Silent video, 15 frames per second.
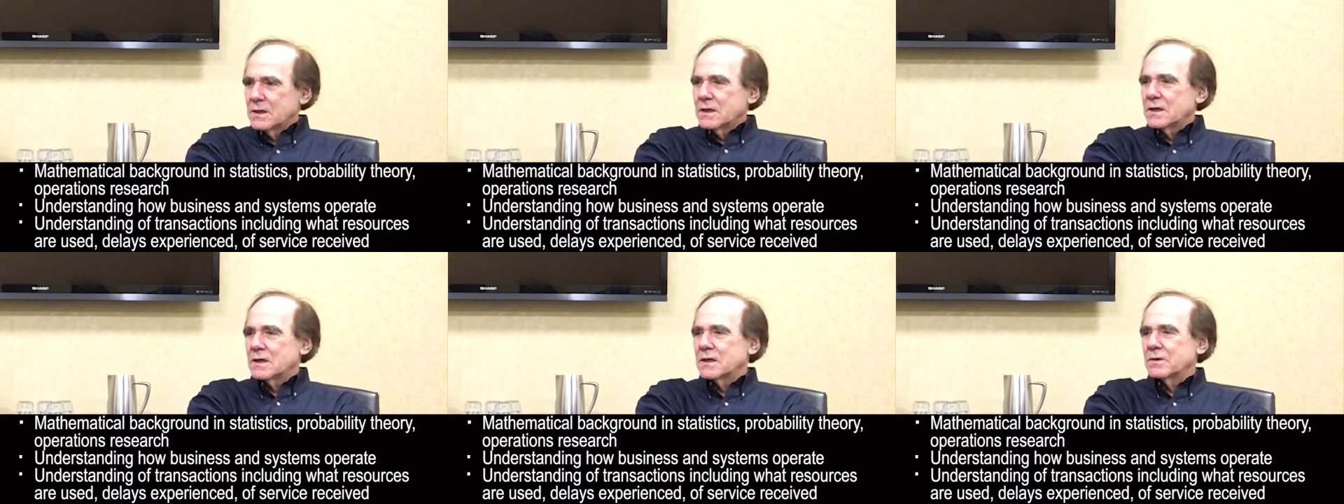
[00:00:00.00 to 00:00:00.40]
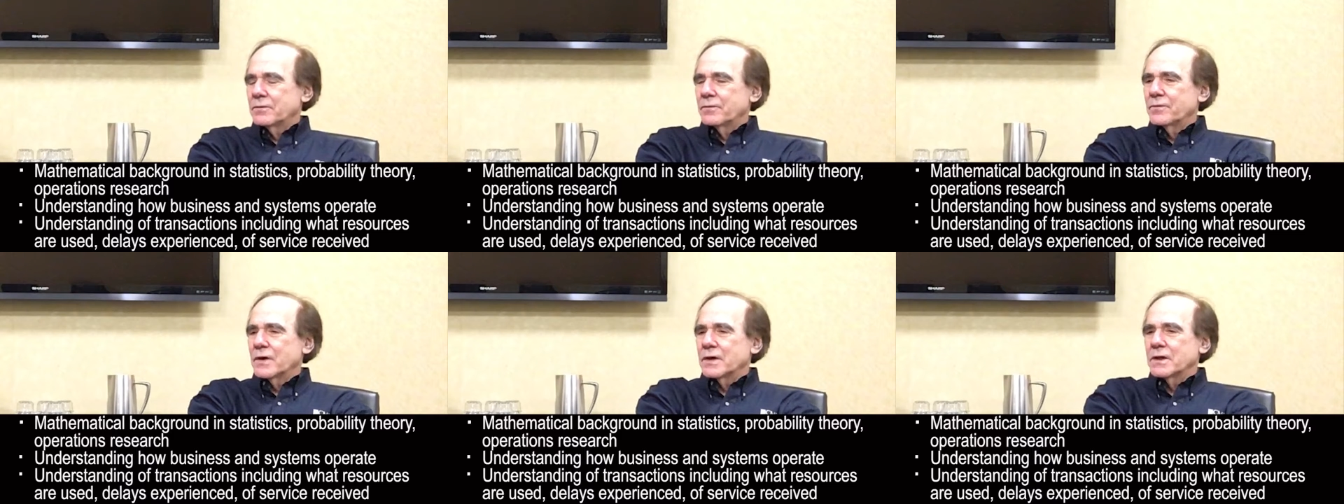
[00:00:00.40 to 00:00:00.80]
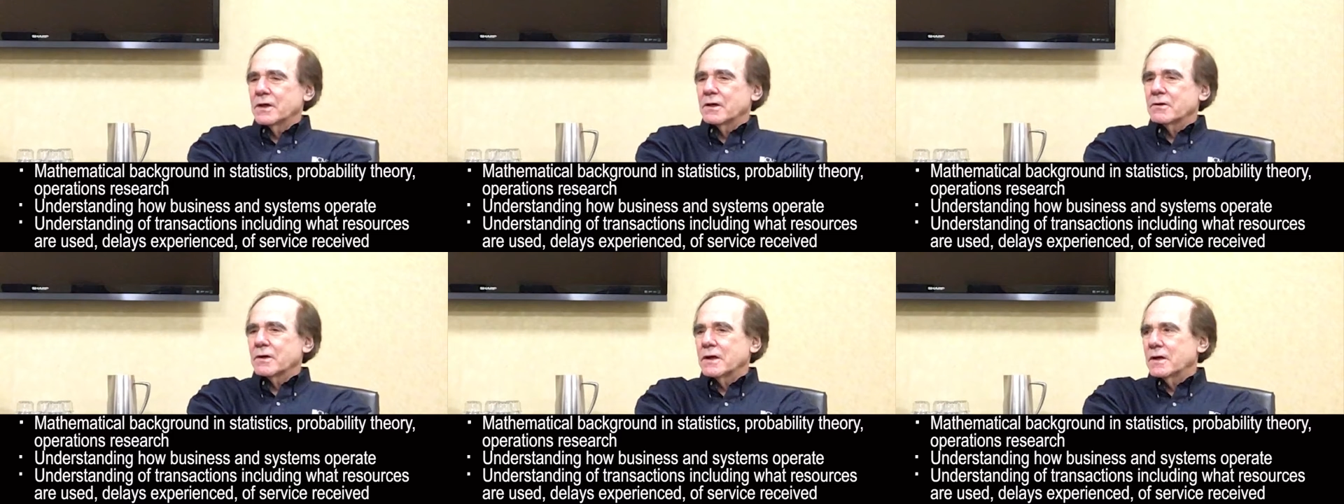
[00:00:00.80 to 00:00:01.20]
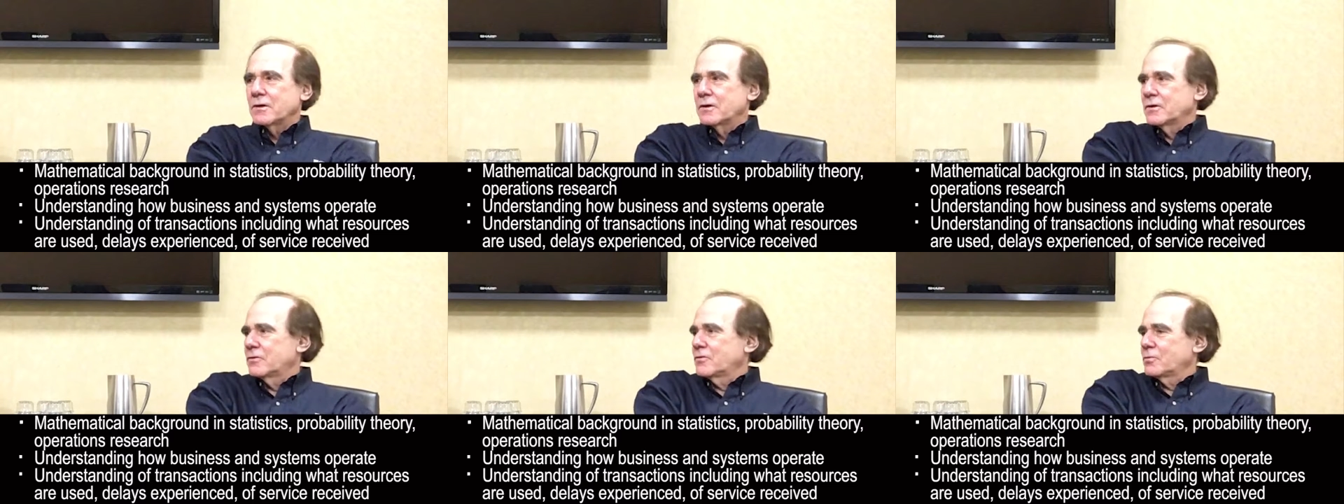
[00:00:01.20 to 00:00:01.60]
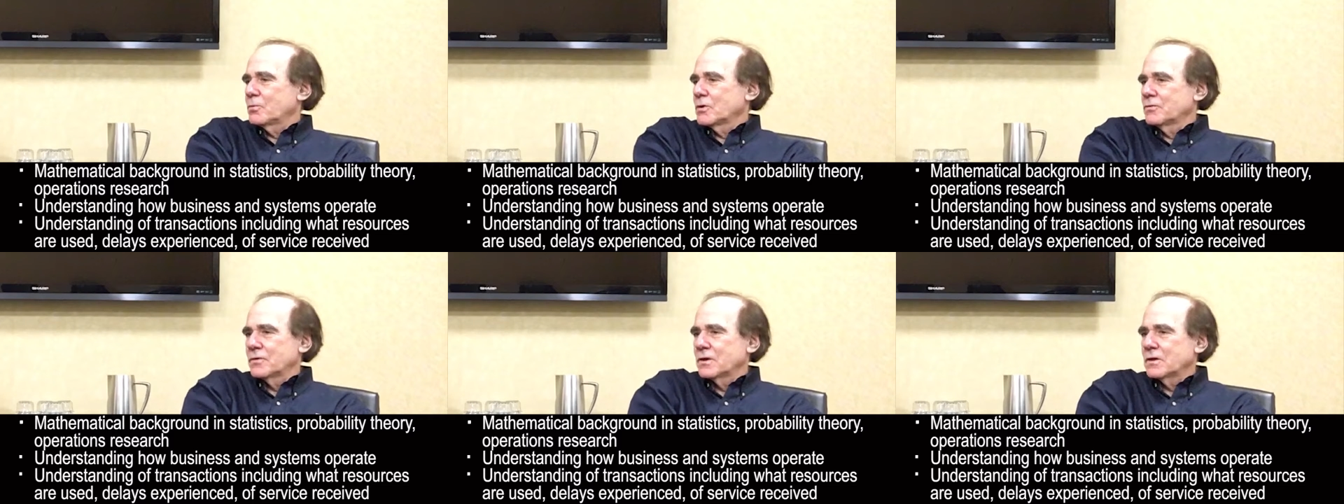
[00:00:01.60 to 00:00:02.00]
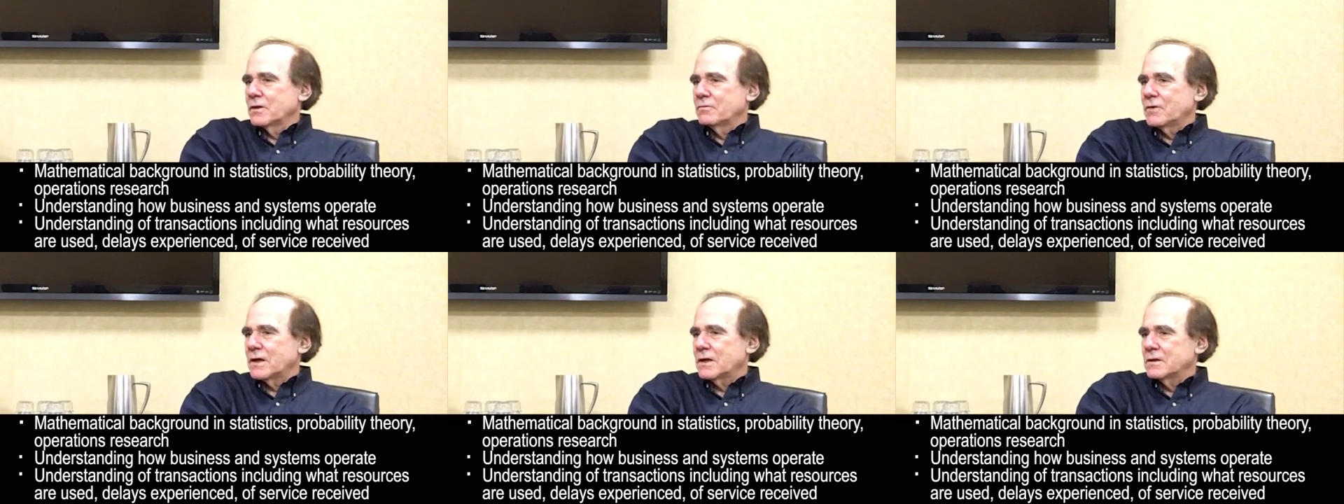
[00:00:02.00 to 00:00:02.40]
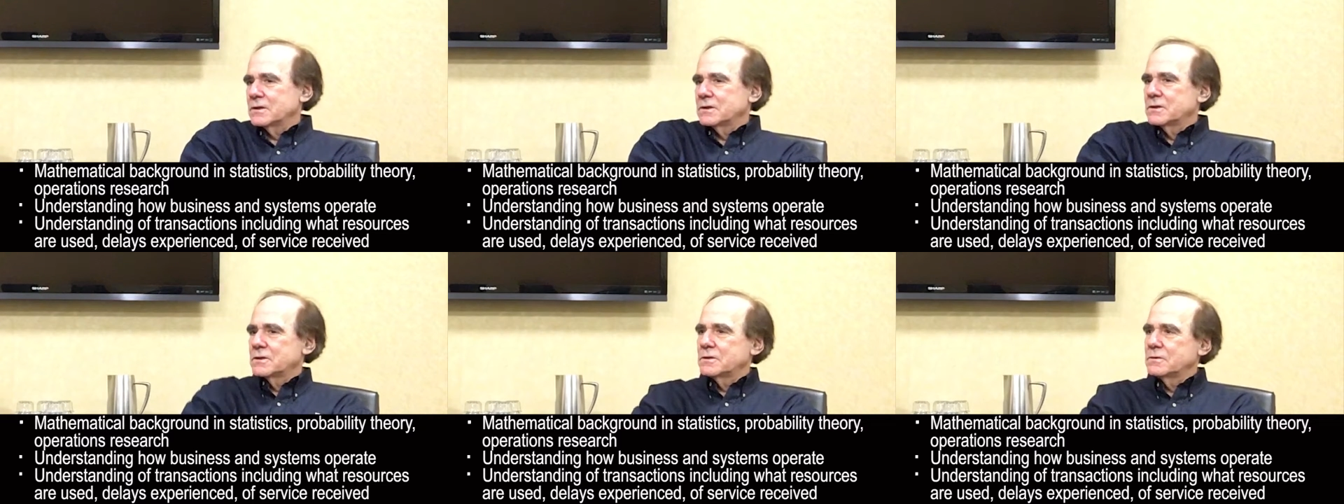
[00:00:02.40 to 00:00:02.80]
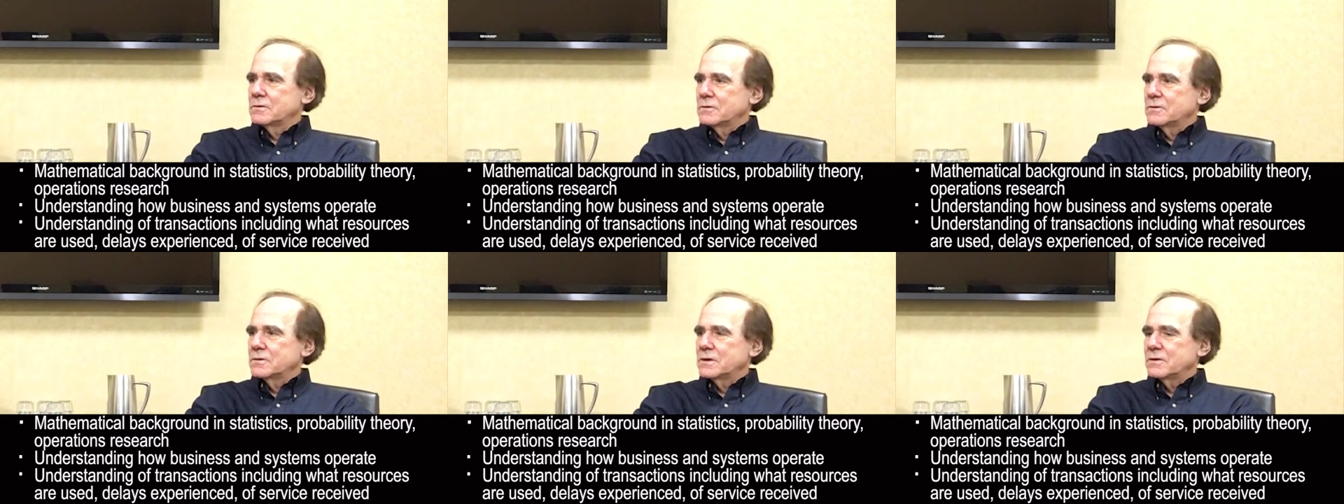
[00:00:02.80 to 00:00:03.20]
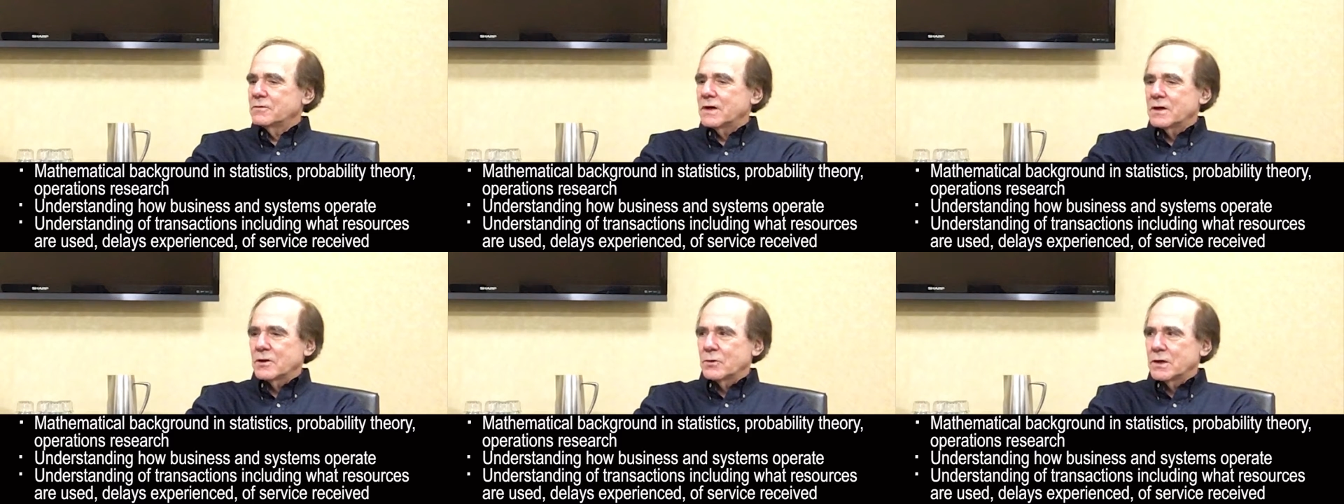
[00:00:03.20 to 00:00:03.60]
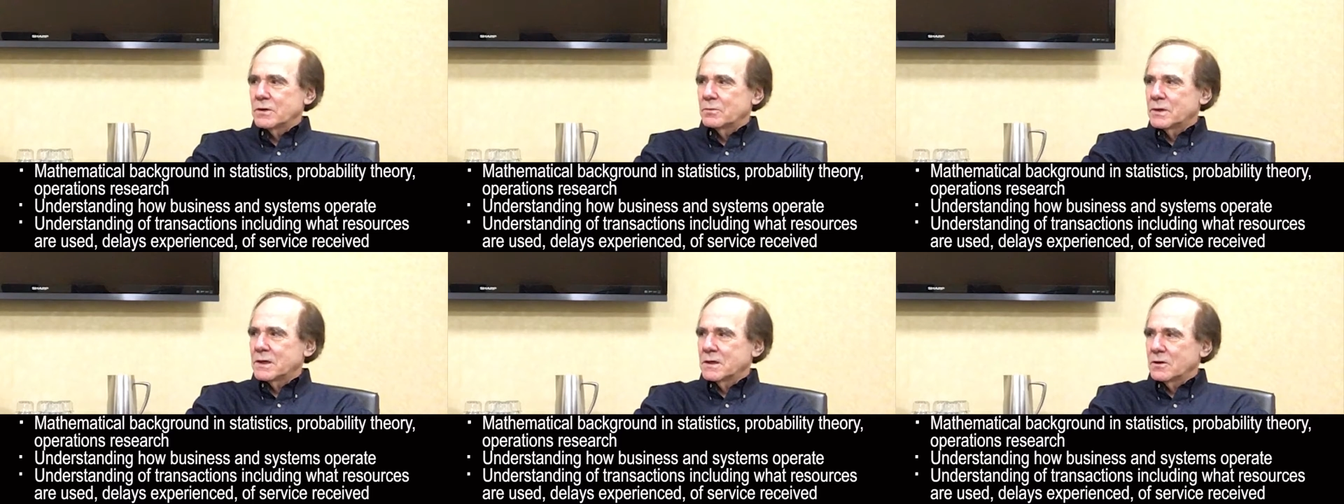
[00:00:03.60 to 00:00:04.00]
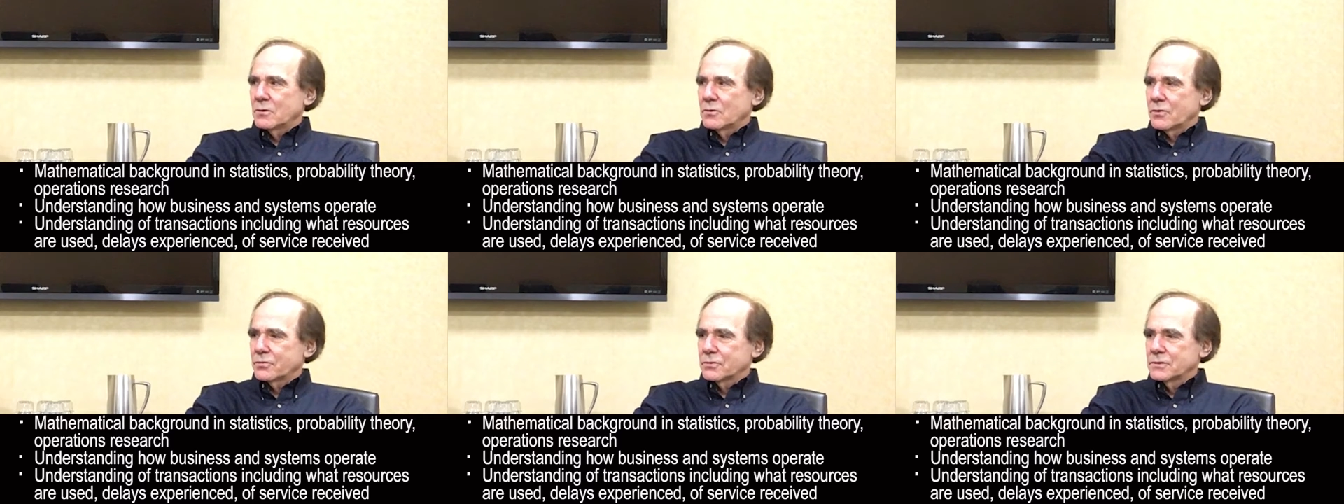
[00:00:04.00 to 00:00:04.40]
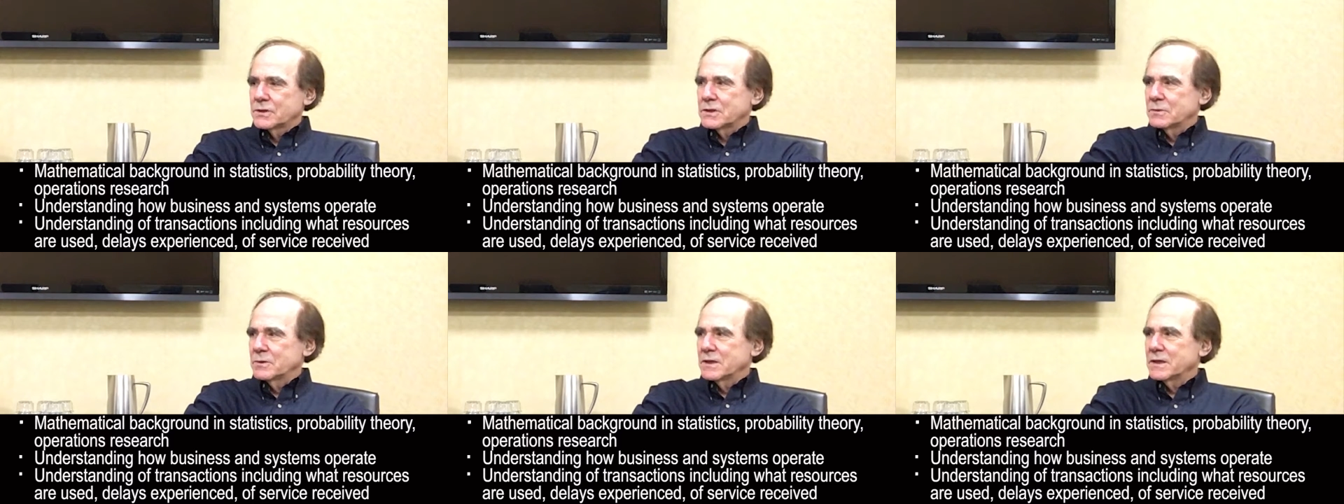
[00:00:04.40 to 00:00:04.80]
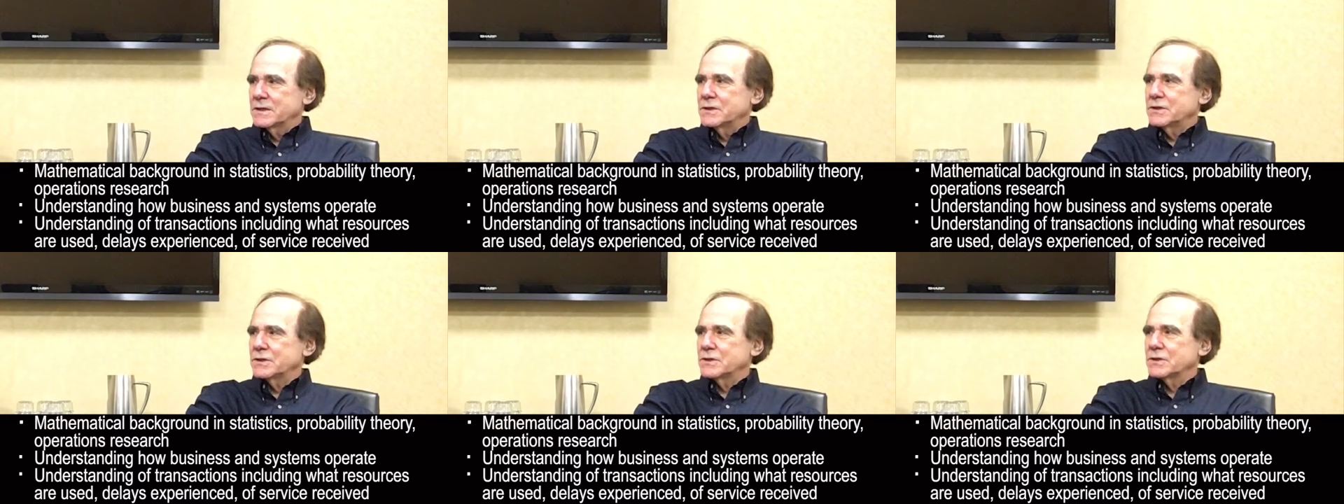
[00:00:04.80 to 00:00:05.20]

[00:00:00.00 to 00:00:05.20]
On the other hand, it's perfectly valid to evaluate a model through simulation.